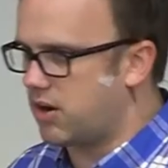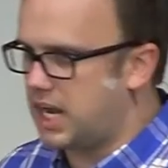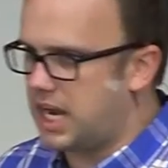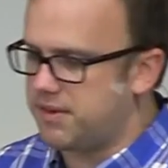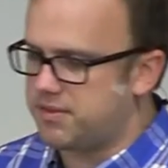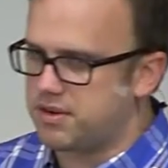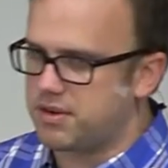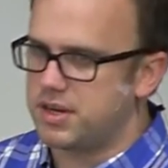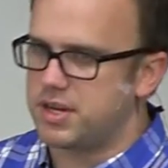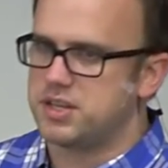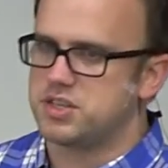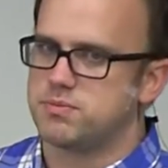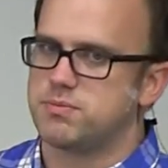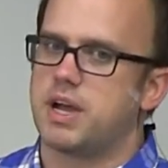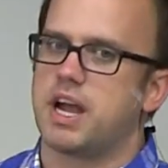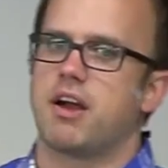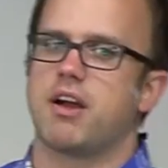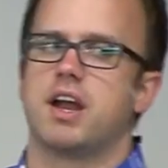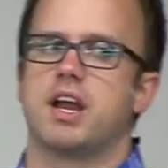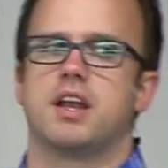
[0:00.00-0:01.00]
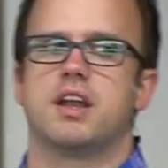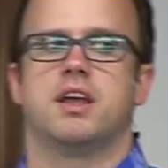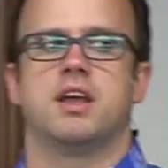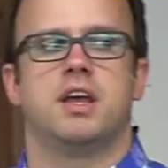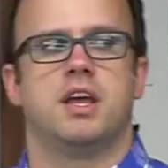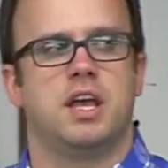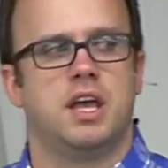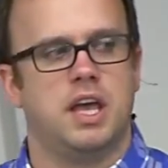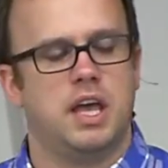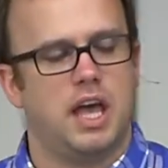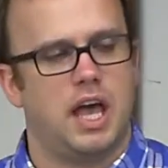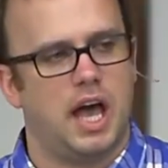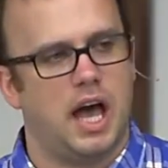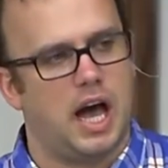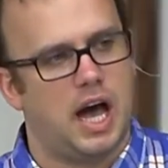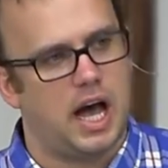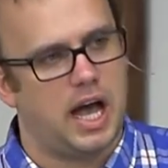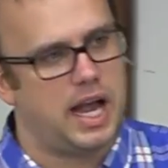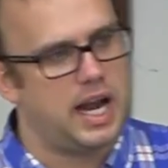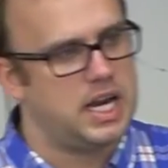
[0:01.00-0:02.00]
later after he is married
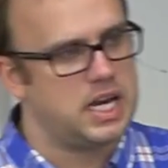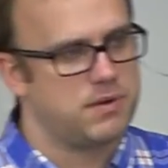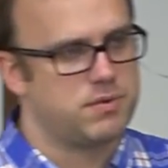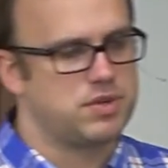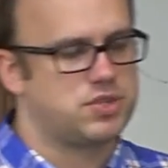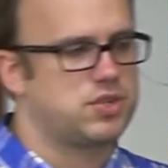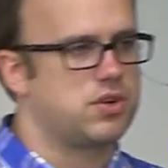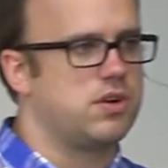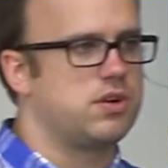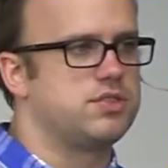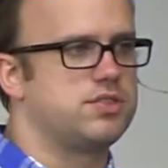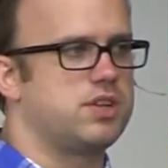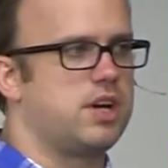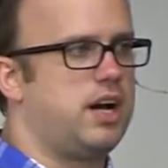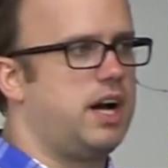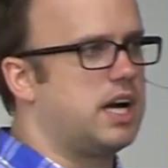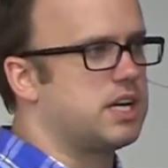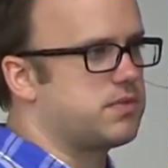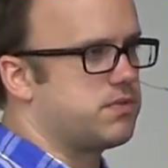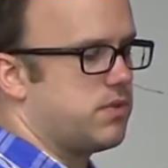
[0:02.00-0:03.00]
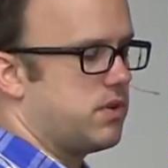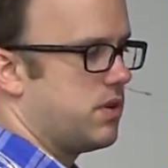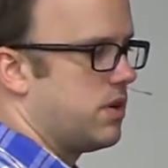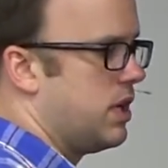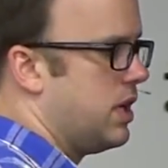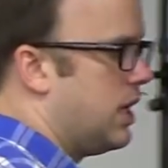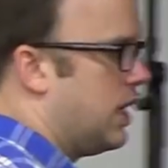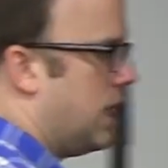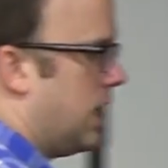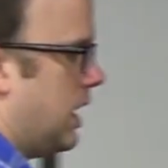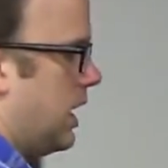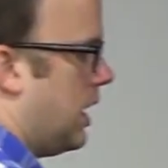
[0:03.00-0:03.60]
and he returns to Oxford.